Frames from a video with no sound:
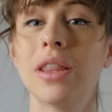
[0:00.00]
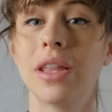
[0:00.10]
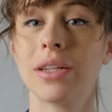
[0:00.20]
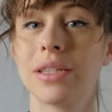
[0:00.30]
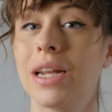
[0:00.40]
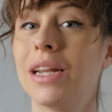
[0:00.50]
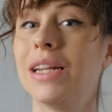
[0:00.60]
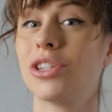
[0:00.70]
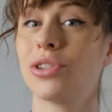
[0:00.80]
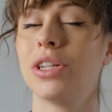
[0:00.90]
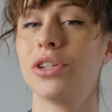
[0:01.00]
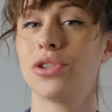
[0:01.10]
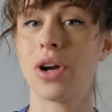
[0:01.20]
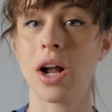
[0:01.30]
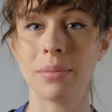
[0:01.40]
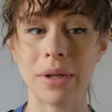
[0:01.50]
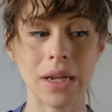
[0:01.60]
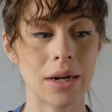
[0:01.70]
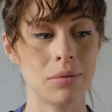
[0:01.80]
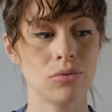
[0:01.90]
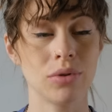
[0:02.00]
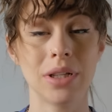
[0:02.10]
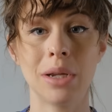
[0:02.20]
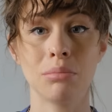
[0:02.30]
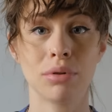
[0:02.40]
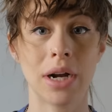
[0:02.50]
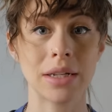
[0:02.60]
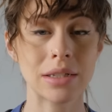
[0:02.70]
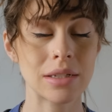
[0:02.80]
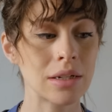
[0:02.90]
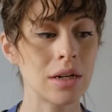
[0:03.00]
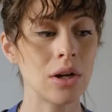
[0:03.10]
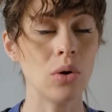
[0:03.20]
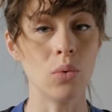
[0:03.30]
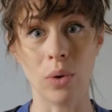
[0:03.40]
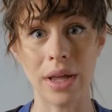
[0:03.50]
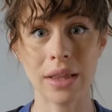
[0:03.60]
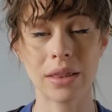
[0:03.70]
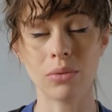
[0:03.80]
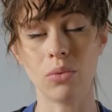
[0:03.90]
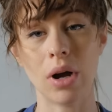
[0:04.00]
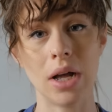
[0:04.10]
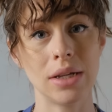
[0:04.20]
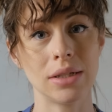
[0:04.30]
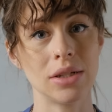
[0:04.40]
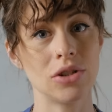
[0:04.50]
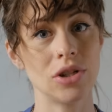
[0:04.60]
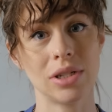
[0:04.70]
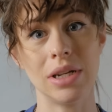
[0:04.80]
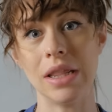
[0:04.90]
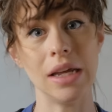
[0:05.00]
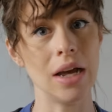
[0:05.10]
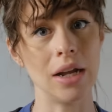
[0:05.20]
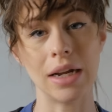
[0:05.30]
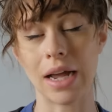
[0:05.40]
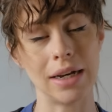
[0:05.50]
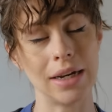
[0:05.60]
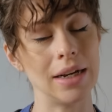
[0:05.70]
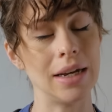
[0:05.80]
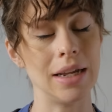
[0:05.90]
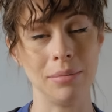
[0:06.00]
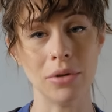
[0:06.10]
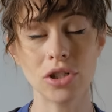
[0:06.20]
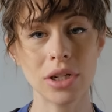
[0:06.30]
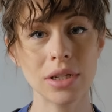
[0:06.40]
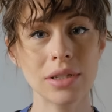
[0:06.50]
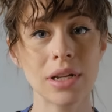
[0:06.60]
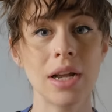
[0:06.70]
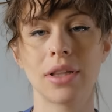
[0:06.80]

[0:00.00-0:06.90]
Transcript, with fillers: the things that initially struck me and I was really impressed with was just the unedited images.